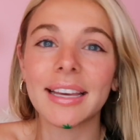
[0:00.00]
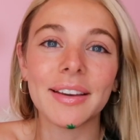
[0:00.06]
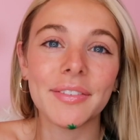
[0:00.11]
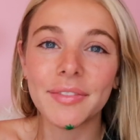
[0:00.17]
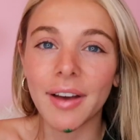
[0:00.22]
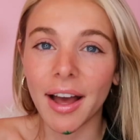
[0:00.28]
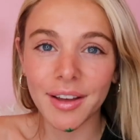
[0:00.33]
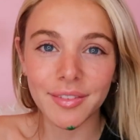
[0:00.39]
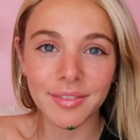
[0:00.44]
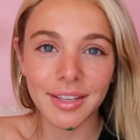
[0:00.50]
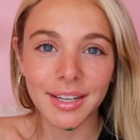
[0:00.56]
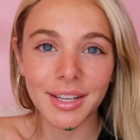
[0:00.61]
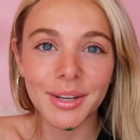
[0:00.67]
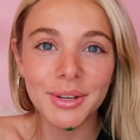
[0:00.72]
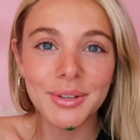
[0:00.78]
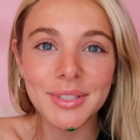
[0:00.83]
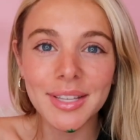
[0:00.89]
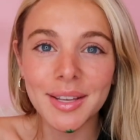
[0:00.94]
like five
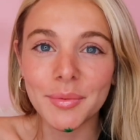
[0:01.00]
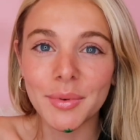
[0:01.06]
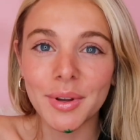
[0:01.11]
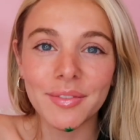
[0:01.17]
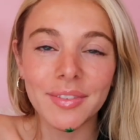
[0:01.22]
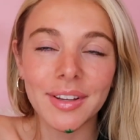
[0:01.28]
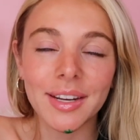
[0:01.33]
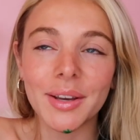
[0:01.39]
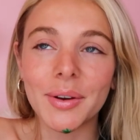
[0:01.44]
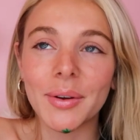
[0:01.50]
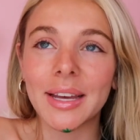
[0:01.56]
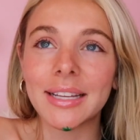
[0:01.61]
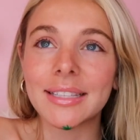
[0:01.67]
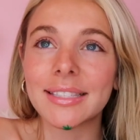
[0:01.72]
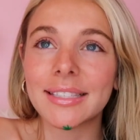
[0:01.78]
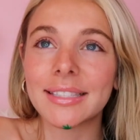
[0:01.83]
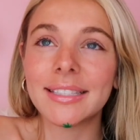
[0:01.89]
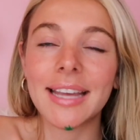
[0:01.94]
videos and one video
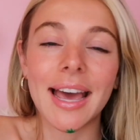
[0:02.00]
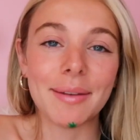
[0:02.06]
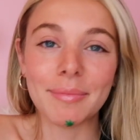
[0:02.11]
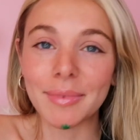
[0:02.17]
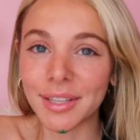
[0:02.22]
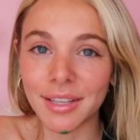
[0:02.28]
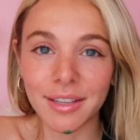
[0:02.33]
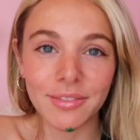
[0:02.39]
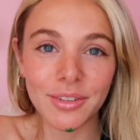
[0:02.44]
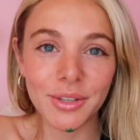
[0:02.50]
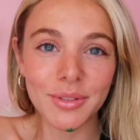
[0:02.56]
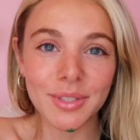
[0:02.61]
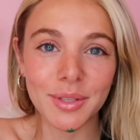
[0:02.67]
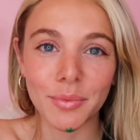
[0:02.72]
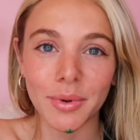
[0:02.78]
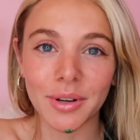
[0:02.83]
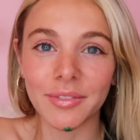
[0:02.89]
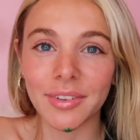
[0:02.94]
gets 10 million views
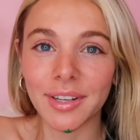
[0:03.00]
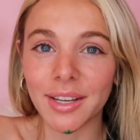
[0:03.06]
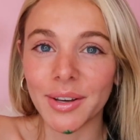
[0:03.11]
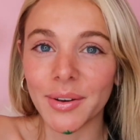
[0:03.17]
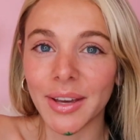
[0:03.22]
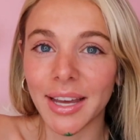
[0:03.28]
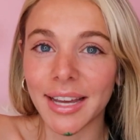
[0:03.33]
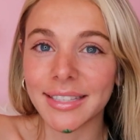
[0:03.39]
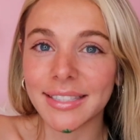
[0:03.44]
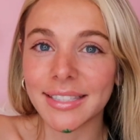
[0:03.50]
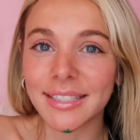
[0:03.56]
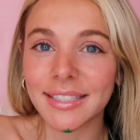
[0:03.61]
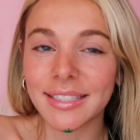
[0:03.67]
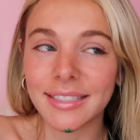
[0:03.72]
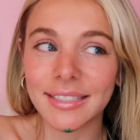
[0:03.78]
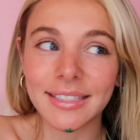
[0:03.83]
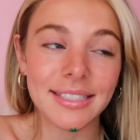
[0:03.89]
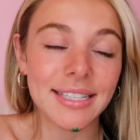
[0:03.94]
and one video gets
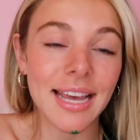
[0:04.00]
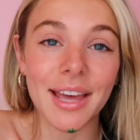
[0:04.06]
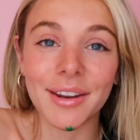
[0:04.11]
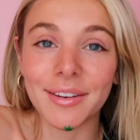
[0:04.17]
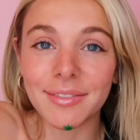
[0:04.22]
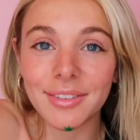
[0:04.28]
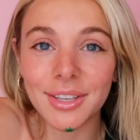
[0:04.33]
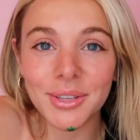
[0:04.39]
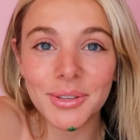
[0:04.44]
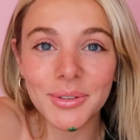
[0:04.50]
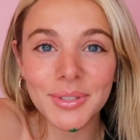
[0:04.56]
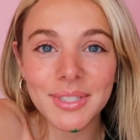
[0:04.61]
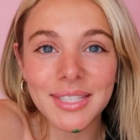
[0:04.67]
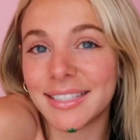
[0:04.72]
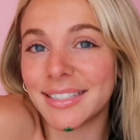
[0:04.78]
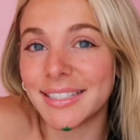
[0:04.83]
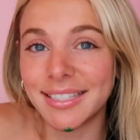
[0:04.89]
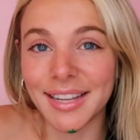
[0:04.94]
10 views
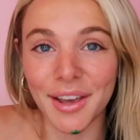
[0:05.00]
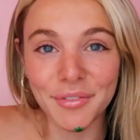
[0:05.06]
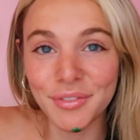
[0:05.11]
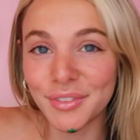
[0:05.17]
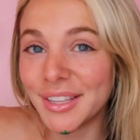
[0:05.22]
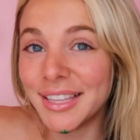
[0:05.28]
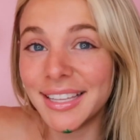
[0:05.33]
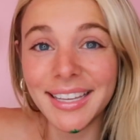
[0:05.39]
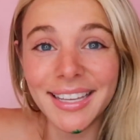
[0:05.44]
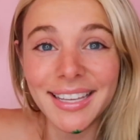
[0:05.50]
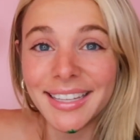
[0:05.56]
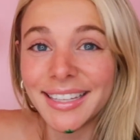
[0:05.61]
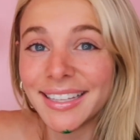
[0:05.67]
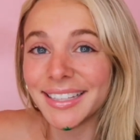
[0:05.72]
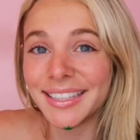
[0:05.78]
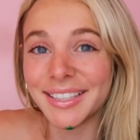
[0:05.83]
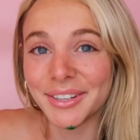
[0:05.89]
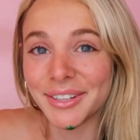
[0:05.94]

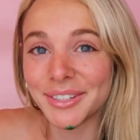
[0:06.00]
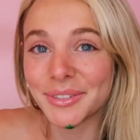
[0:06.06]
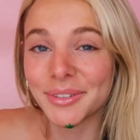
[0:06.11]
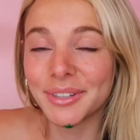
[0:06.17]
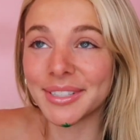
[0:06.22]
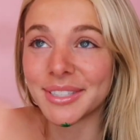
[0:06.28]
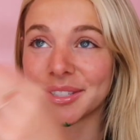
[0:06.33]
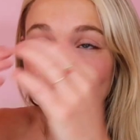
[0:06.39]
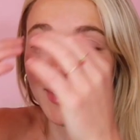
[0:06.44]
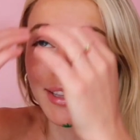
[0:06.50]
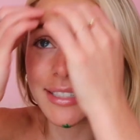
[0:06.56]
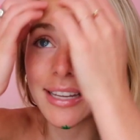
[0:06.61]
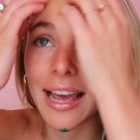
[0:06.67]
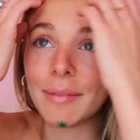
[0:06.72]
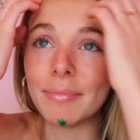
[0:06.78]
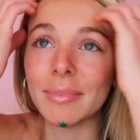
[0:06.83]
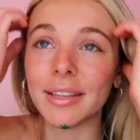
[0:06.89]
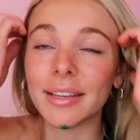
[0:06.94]
definitely geared towards doing the
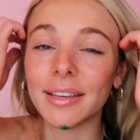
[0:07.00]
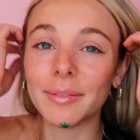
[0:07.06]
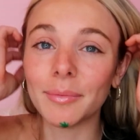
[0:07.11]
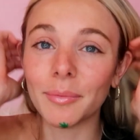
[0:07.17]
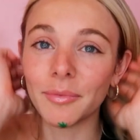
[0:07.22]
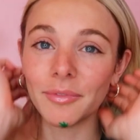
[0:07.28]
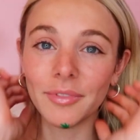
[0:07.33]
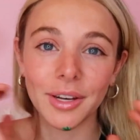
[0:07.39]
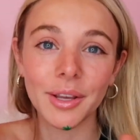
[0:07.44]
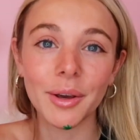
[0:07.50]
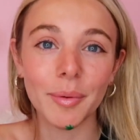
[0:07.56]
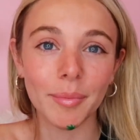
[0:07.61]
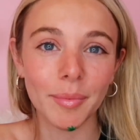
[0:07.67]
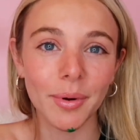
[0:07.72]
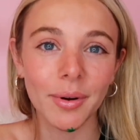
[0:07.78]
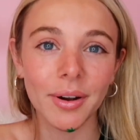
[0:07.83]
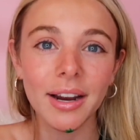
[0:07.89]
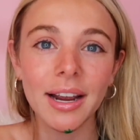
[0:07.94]
10 million video
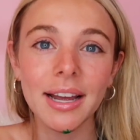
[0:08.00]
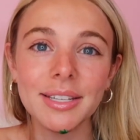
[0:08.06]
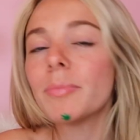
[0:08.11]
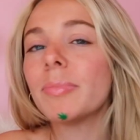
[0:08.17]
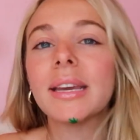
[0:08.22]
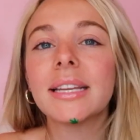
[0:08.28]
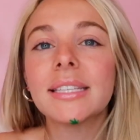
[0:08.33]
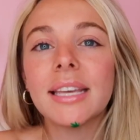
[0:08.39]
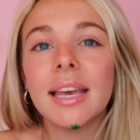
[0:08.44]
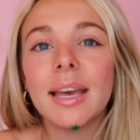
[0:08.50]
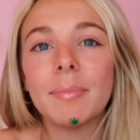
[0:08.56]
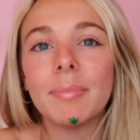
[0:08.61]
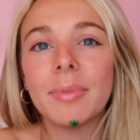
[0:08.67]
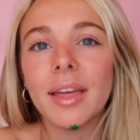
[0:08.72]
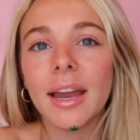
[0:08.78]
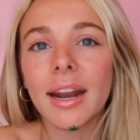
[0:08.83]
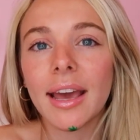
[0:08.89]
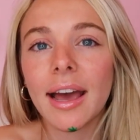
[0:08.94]
more and a big tip
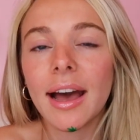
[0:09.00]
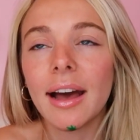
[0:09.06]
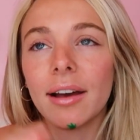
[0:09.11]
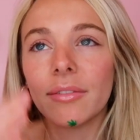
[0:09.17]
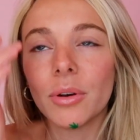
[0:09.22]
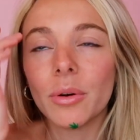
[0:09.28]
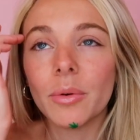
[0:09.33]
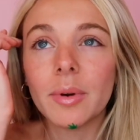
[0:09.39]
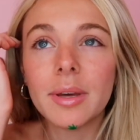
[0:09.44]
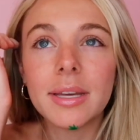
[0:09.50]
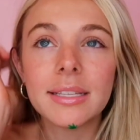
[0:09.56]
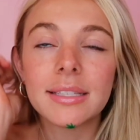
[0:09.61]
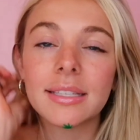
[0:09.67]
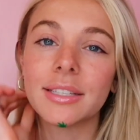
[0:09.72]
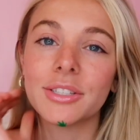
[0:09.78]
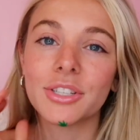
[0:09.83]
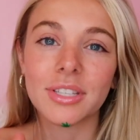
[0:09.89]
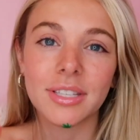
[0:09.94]
that I have always
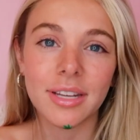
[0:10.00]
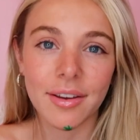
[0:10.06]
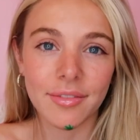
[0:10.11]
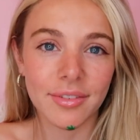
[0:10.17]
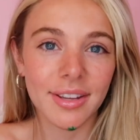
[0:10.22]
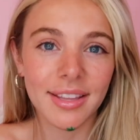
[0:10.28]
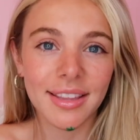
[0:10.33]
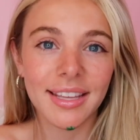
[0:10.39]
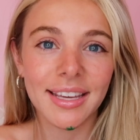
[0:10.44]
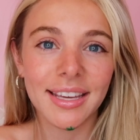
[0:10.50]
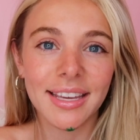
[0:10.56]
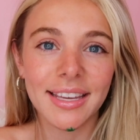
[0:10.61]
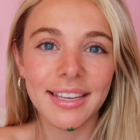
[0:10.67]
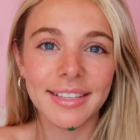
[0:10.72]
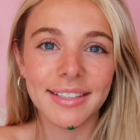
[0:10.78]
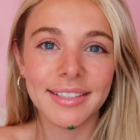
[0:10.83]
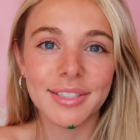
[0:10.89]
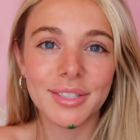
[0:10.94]
in just everything
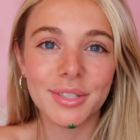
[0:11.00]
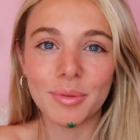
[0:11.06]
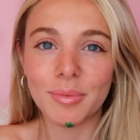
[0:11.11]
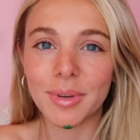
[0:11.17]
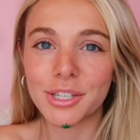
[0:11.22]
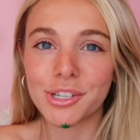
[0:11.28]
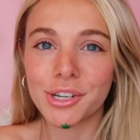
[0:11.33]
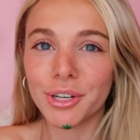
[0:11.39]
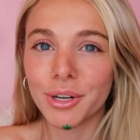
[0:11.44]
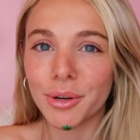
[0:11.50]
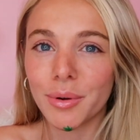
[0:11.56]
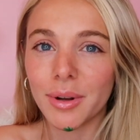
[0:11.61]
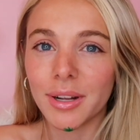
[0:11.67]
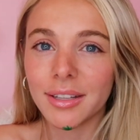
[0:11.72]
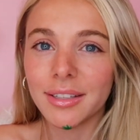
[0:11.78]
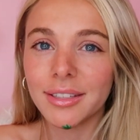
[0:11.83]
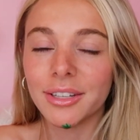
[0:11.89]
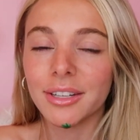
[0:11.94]
is to make sure
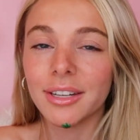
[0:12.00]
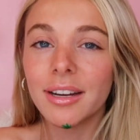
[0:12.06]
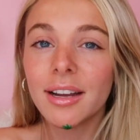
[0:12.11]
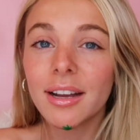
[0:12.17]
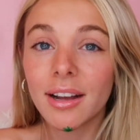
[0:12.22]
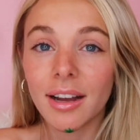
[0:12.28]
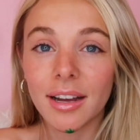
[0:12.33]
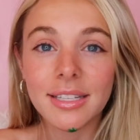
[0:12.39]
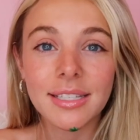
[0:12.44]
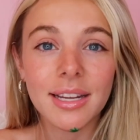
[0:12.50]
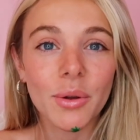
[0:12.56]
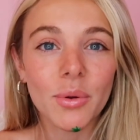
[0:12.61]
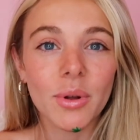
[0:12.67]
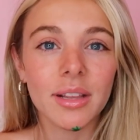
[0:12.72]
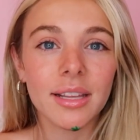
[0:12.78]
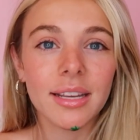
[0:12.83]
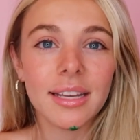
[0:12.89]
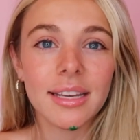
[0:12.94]
your your content
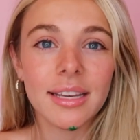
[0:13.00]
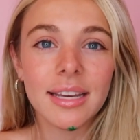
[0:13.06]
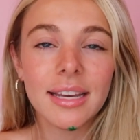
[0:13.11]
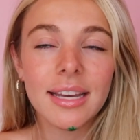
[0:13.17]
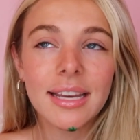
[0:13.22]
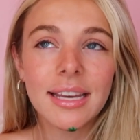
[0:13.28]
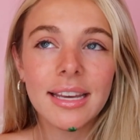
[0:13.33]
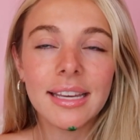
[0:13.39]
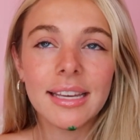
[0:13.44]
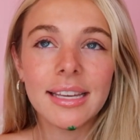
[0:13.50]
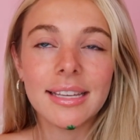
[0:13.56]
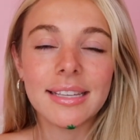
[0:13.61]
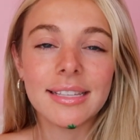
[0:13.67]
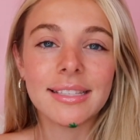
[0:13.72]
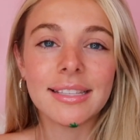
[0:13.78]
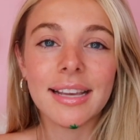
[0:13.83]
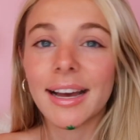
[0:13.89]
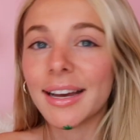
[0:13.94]
quality
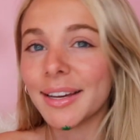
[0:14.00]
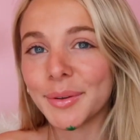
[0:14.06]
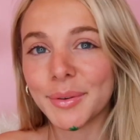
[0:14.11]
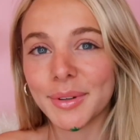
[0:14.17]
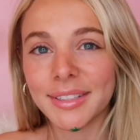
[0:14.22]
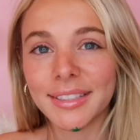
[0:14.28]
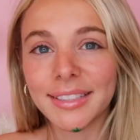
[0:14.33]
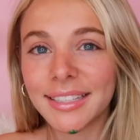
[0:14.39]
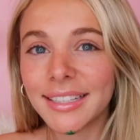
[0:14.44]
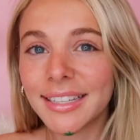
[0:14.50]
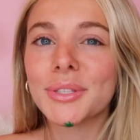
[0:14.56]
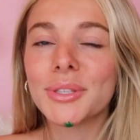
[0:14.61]
is high quality.